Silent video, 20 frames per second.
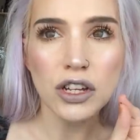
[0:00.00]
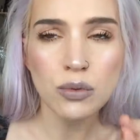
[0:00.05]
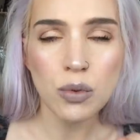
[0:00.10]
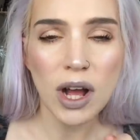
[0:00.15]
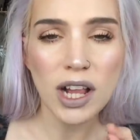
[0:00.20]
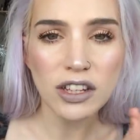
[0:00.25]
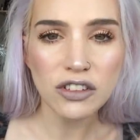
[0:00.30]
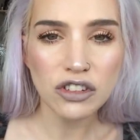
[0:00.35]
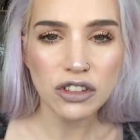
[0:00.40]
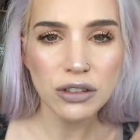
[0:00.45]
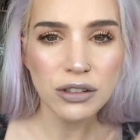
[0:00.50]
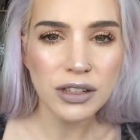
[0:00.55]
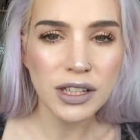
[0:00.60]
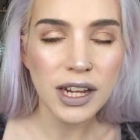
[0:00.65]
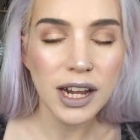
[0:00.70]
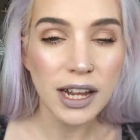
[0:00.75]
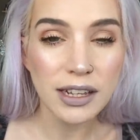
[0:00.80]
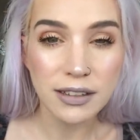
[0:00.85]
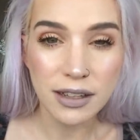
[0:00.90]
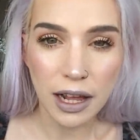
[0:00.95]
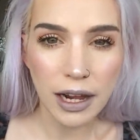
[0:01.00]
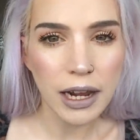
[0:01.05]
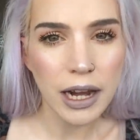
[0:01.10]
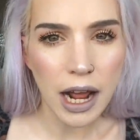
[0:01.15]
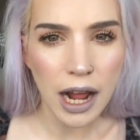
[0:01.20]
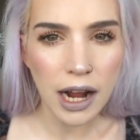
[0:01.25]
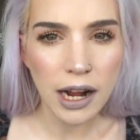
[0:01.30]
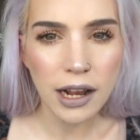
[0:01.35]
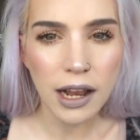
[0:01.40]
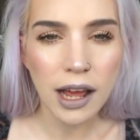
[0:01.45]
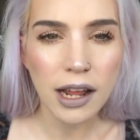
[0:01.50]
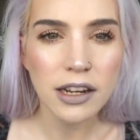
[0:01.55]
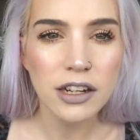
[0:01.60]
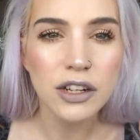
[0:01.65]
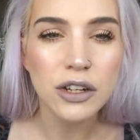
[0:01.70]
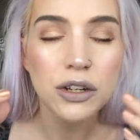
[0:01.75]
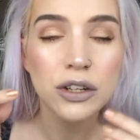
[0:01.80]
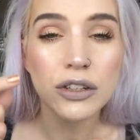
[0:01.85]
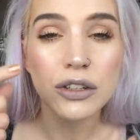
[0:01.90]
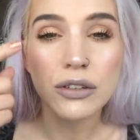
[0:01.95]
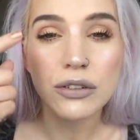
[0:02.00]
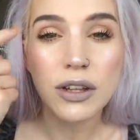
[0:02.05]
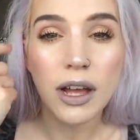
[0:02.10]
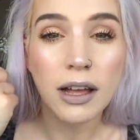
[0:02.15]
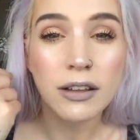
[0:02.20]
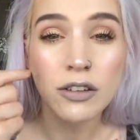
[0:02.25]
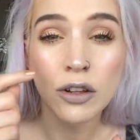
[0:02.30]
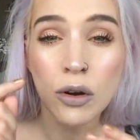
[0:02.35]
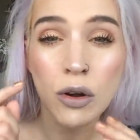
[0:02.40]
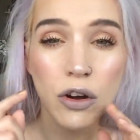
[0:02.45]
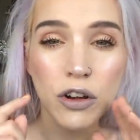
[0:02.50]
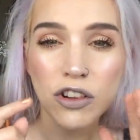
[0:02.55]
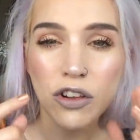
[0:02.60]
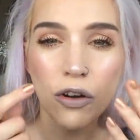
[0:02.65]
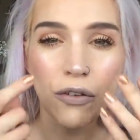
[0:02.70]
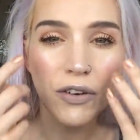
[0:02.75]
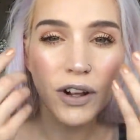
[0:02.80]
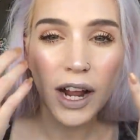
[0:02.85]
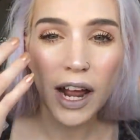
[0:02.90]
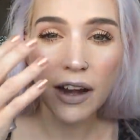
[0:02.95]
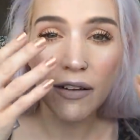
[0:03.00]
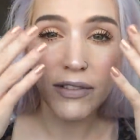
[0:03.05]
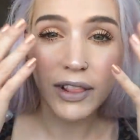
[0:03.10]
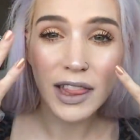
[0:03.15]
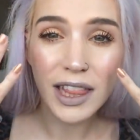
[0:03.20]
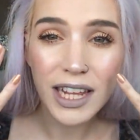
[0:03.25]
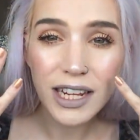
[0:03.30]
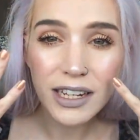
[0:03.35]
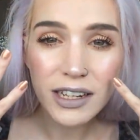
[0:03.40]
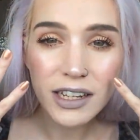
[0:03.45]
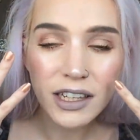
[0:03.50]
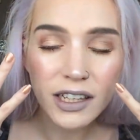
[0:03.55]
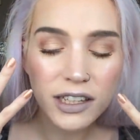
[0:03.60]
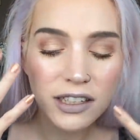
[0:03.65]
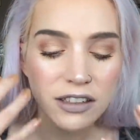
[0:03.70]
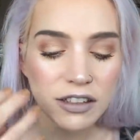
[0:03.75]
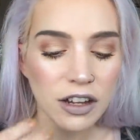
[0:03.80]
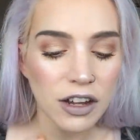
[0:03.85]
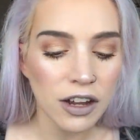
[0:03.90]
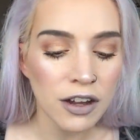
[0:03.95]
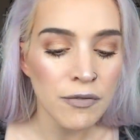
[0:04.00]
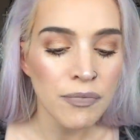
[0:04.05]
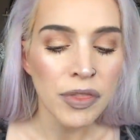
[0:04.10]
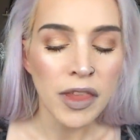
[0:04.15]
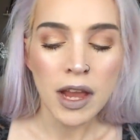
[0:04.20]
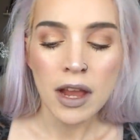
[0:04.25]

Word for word: As well as using it as like an eyeliner, you can use it as an all-over kind of lid glitter.